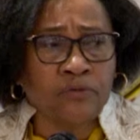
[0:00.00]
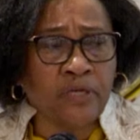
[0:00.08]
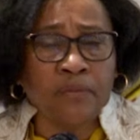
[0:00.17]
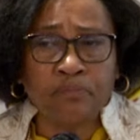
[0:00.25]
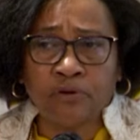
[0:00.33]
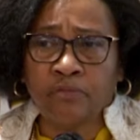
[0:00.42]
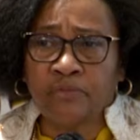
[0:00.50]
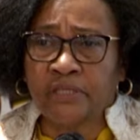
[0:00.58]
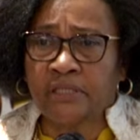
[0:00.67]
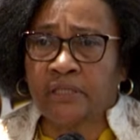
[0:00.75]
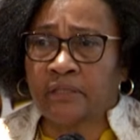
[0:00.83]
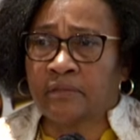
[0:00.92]
we are
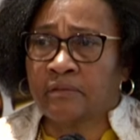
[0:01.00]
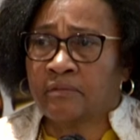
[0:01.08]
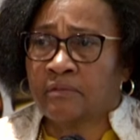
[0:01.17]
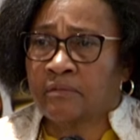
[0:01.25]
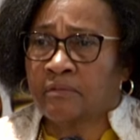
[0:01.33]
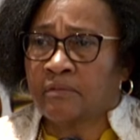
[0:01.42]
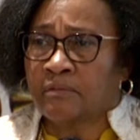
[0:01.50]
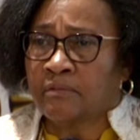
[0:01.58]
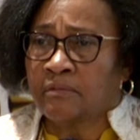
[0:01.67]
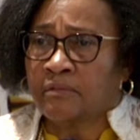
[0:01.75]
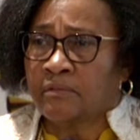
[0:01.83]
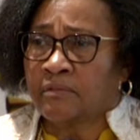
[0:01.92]
promising
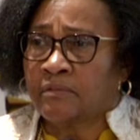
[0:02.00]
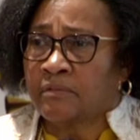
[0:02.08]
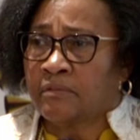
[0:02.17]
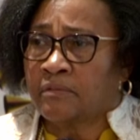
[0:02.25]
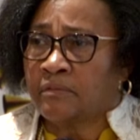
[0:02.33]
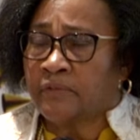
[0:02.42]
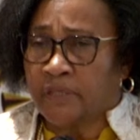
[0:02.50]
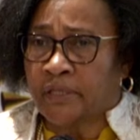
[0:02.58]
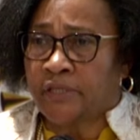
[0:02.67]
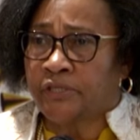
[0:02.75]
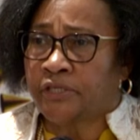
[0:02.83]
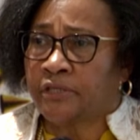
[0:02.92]
the
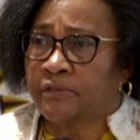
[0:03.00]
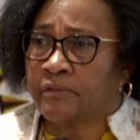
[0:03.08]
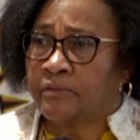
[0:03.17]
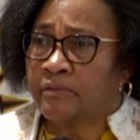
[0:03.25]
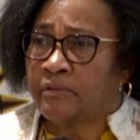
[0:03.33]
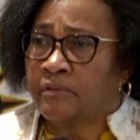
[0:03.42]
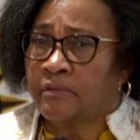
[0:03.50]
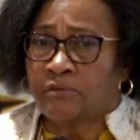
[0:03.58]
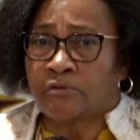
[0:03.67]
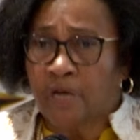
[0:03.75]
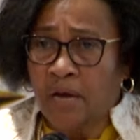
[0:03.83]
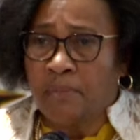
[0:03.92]
nation to
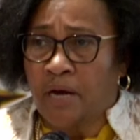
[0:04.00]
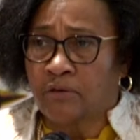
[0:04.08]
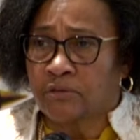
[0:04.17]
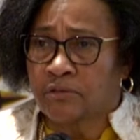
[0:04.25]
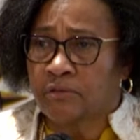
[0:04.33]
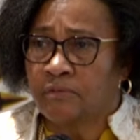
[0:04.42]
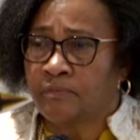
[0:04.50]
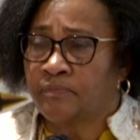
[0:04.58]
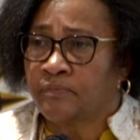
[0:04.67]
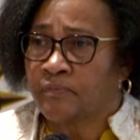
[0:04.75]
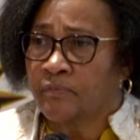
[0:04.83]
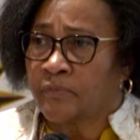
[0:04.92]
come out
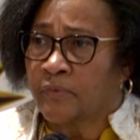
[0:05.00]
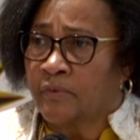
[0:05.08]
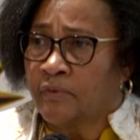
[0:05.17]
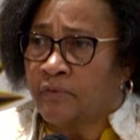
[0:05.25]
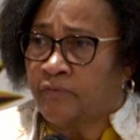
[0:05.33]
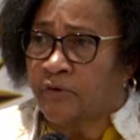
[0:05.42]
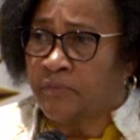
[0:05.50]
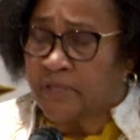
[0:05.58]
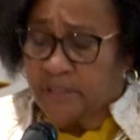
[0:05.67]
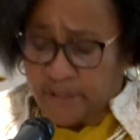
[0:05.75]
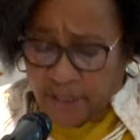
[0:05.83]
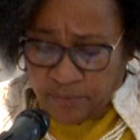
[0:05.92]
from
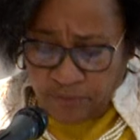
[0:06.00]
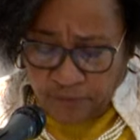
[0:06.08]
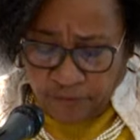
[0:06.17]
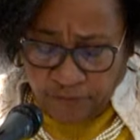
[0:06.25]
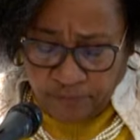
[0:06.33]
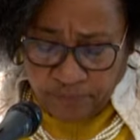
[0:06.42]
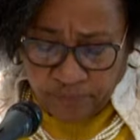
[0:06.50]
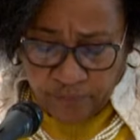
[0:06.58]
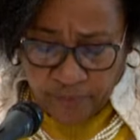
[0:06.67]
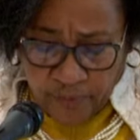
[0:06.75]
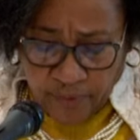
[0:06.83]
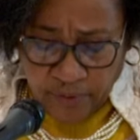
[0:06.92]
this type of
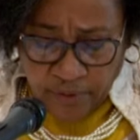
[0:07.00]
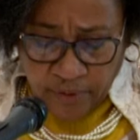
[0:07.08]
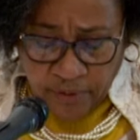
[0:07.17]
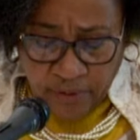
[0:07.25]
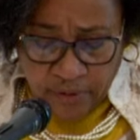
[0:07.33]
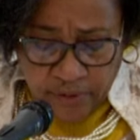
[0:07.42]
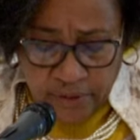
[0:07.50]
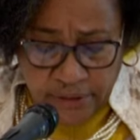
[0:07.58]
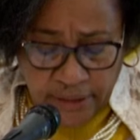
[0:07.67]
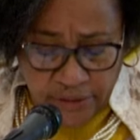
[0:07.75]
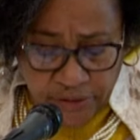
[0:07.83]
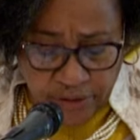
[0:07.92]

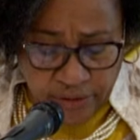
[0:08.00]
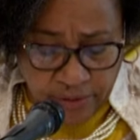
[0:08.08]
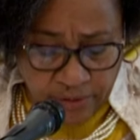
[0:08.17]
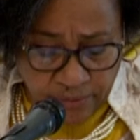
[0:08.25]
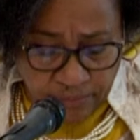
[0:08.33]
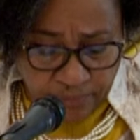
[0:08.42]
discussions.